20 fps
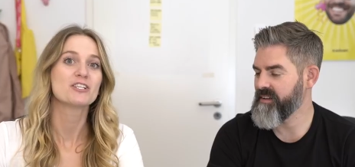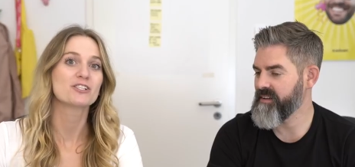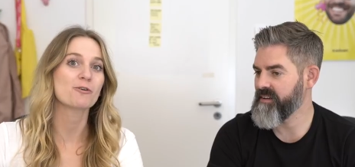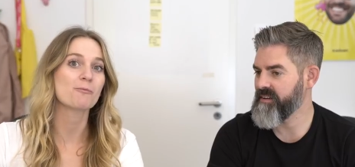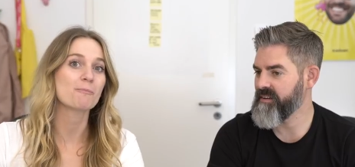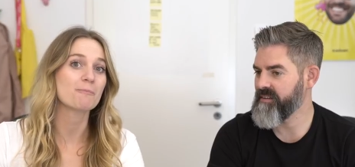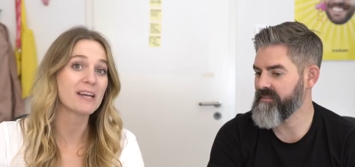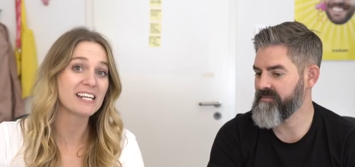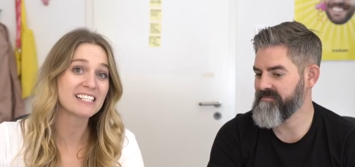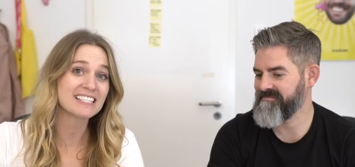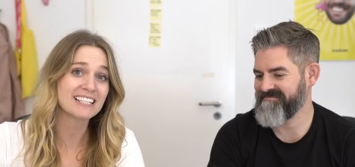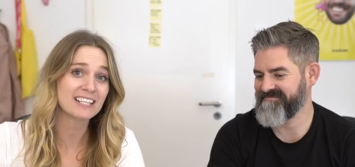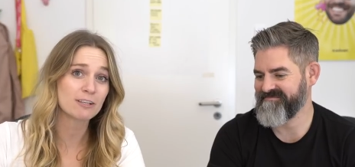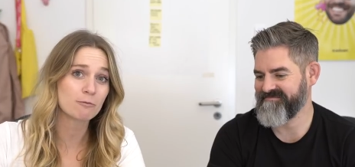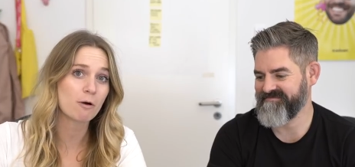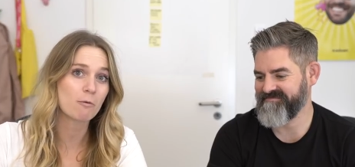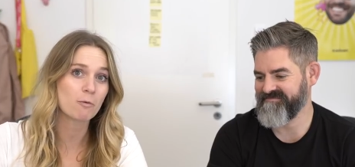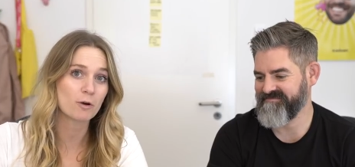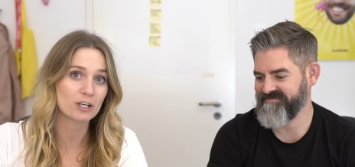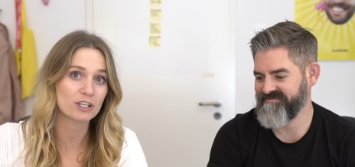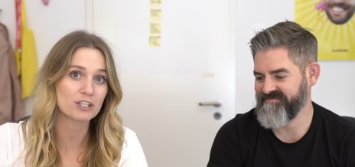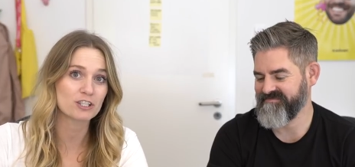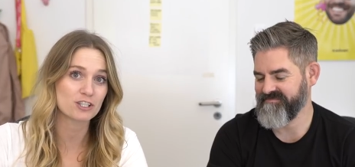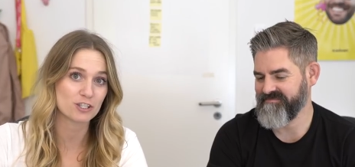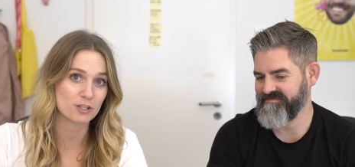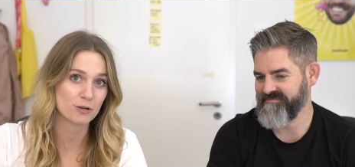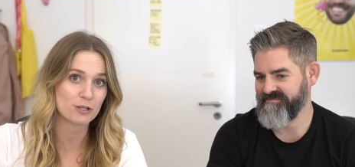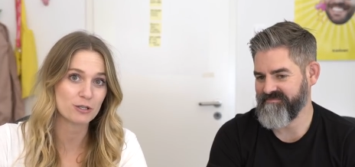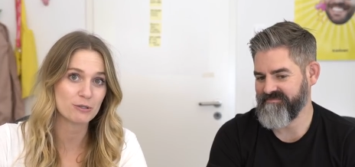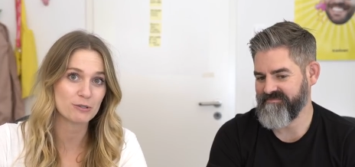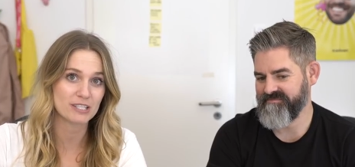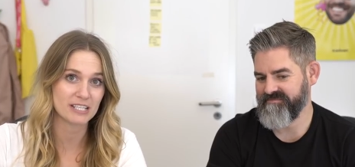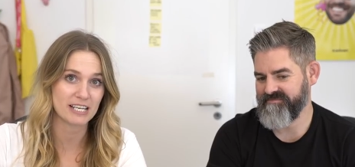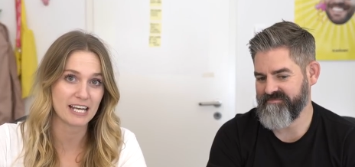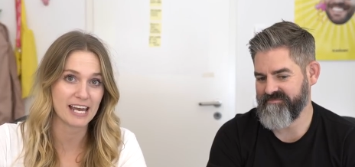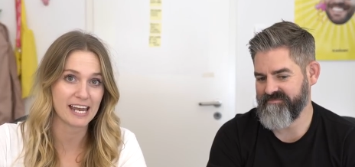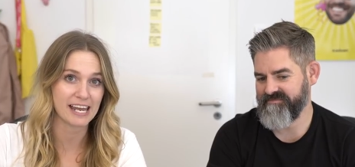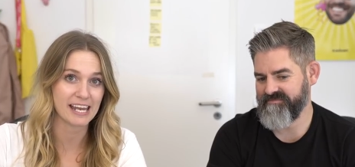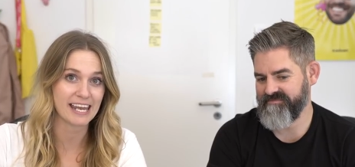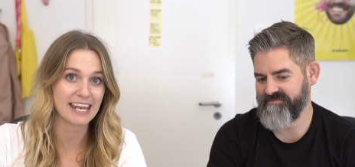Speaker 1: So basically what we're gonna show you
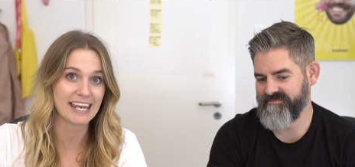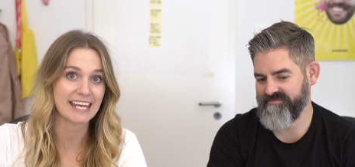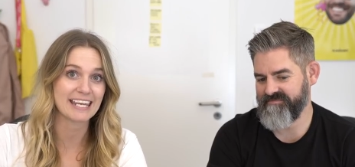today